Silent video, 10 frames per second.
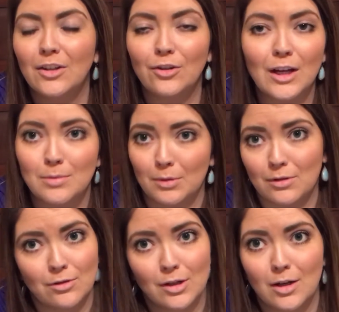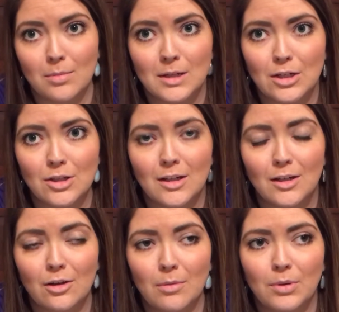You're not supposed to drink carbonation
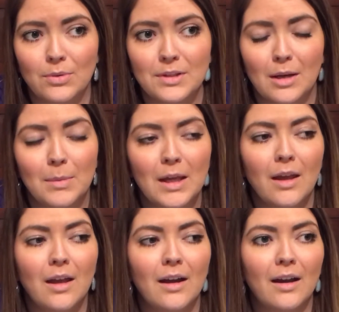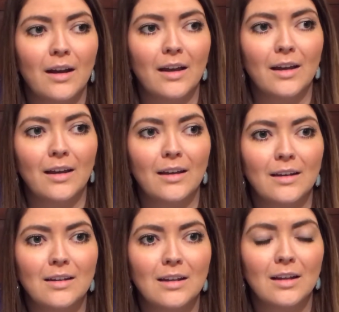at all post-op.
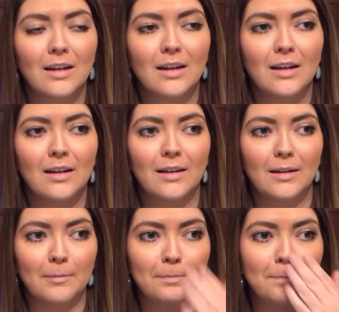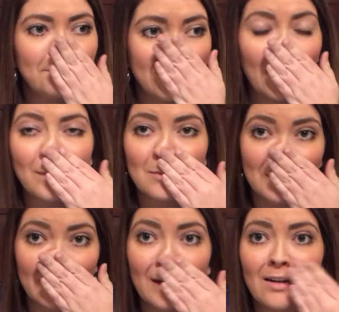And that was
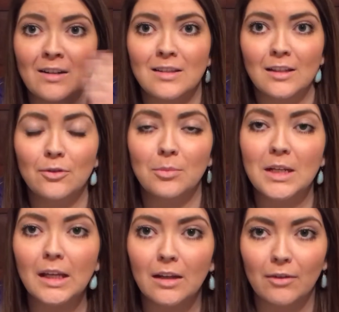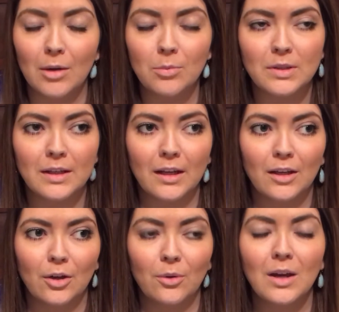one of the hardest things for me to give up, was Diet
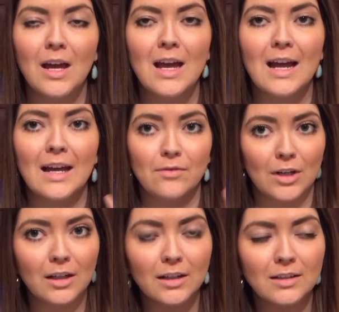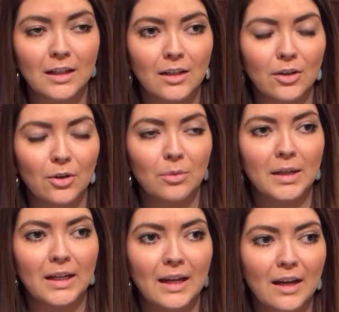Coke. I have not had Diet Coke,
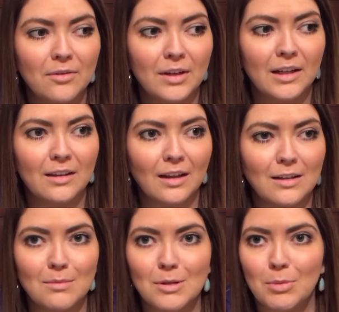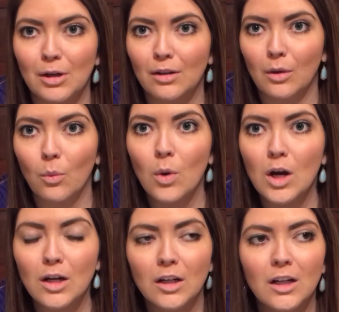but I have had like some sparkling
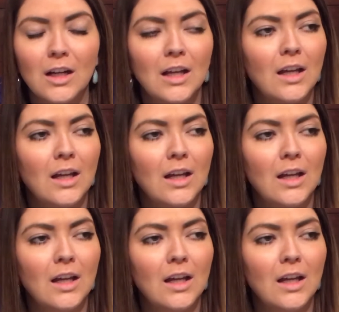water.